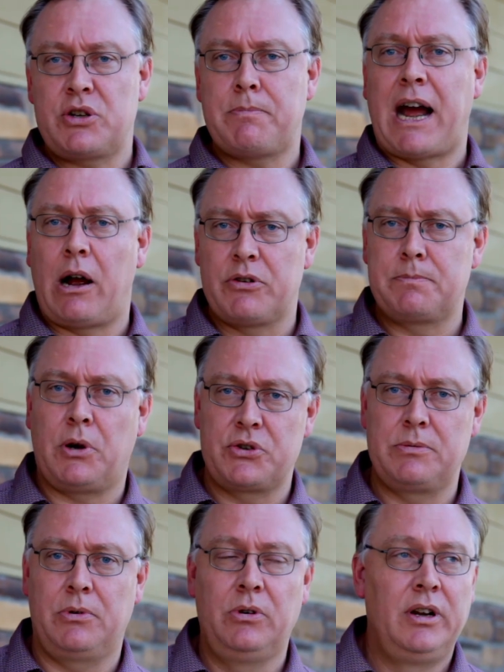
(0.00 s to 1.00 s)
power as
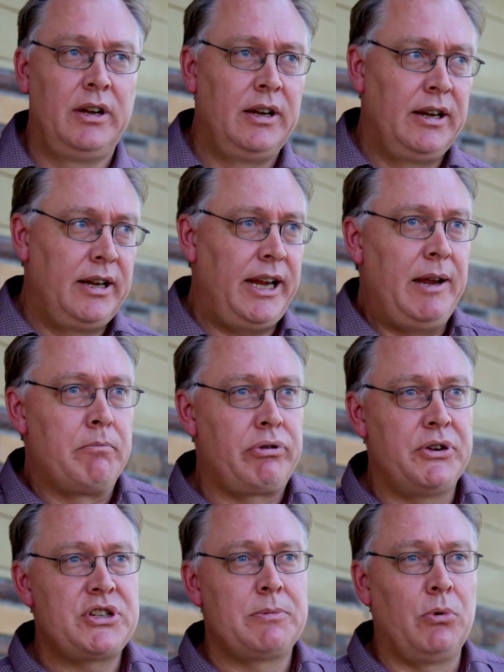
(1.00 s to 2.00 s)
possible. In
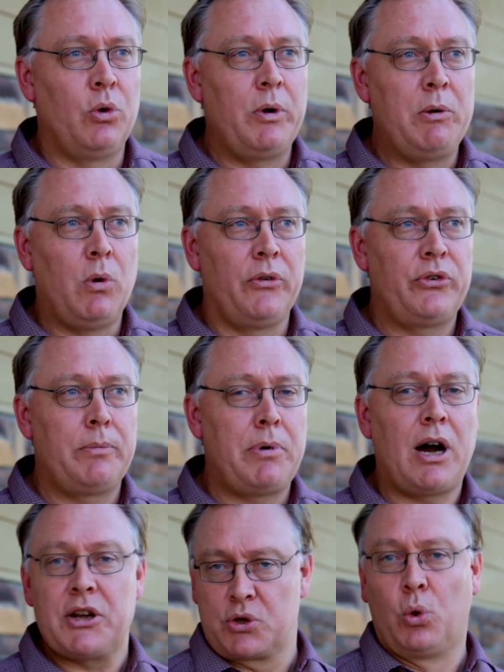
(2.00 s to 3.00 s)
principle, we want to
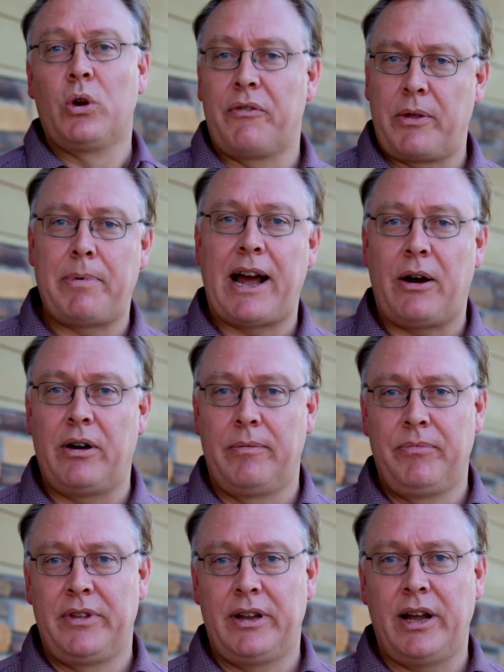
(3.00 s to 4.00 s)
pass all of the power
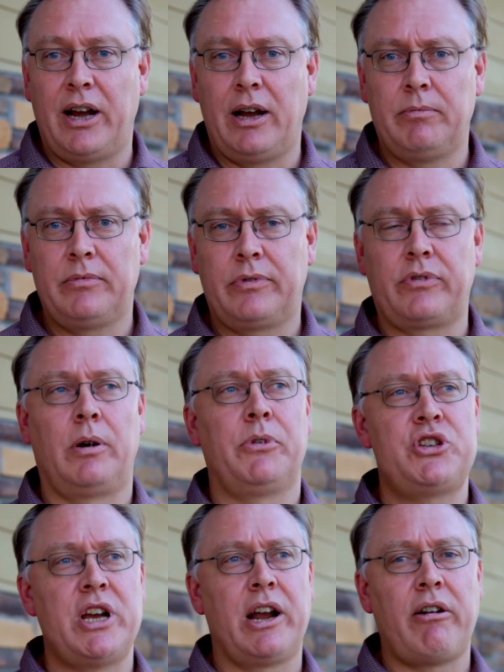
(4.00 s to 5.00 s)
from the
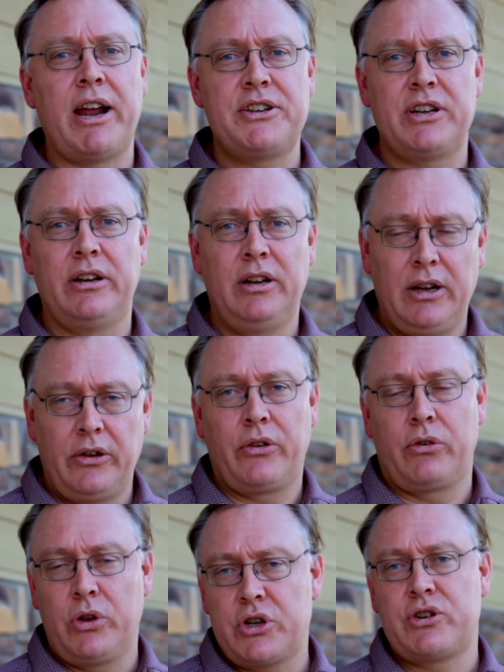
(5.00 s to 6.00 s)
generator
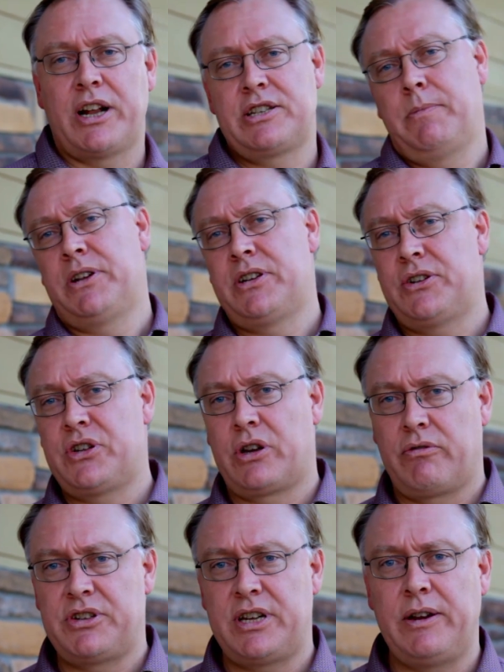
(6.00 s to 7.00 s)
through the transmitter to the
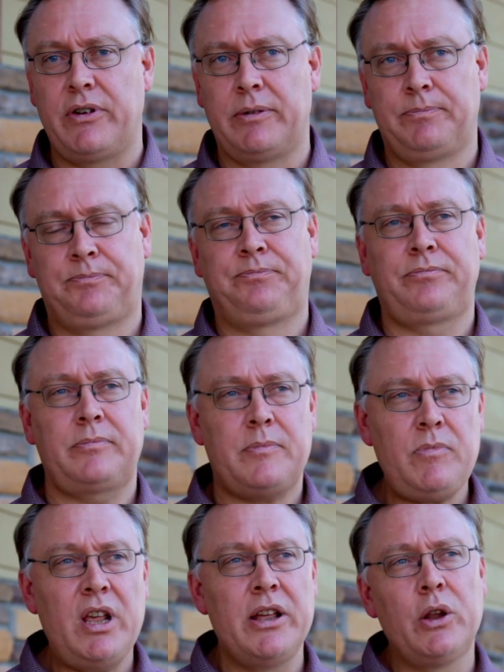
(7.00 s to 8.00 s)
receiver.
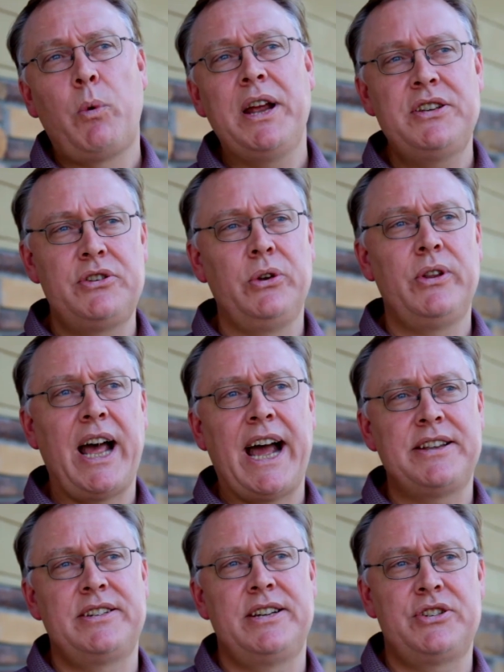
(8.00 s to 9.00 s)
And the way to do
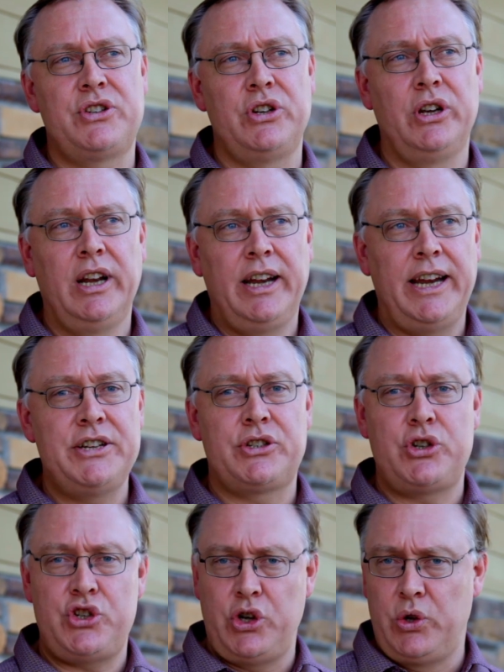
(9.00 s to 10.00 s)
that is to
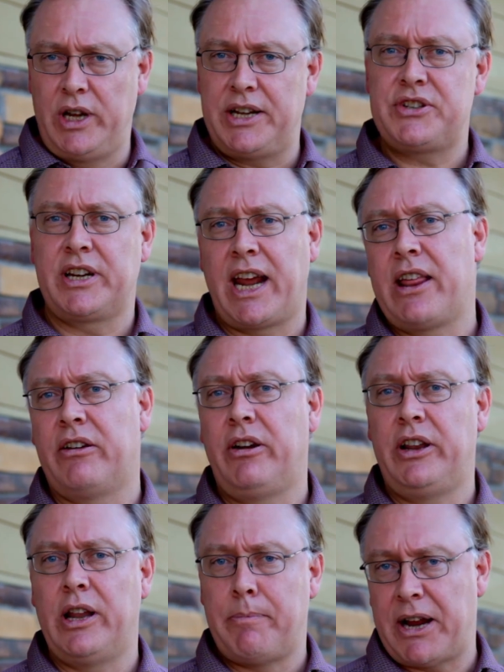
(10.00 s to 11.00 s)
tune it together
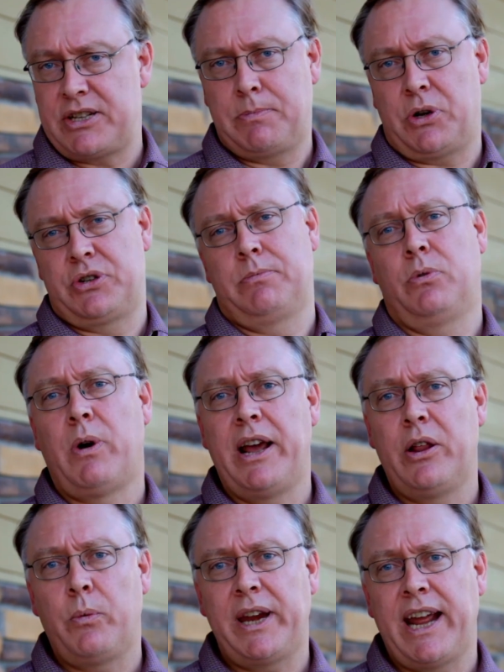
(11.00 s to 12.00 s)
in the best possible way
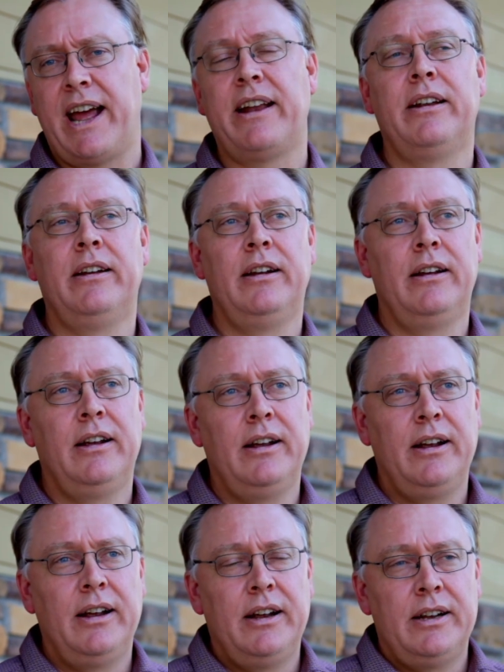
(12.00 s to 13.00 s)
that we can.
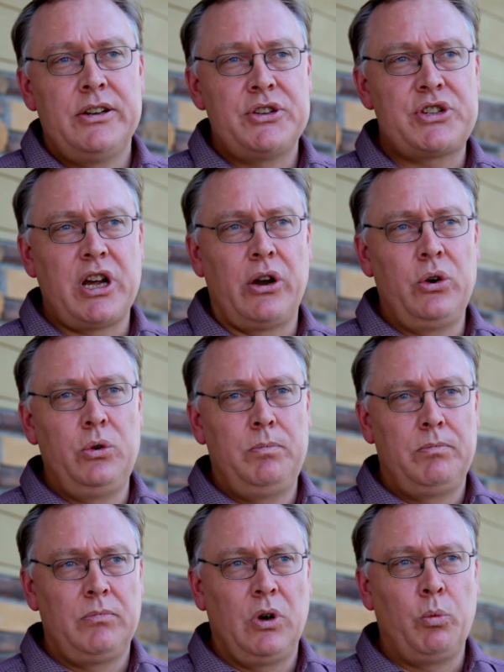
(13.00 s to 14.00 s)
So
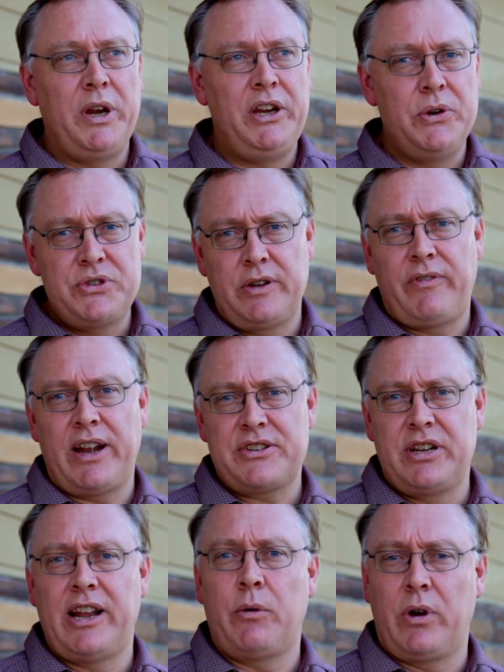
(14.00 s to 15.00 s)
we use the
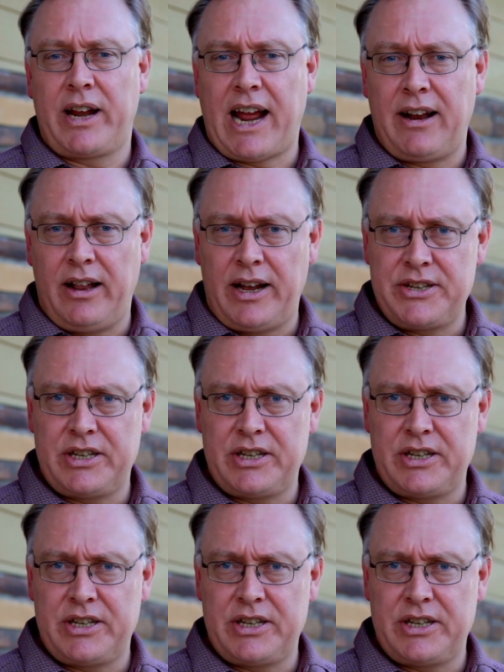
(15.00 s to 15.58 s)
vector network analyzer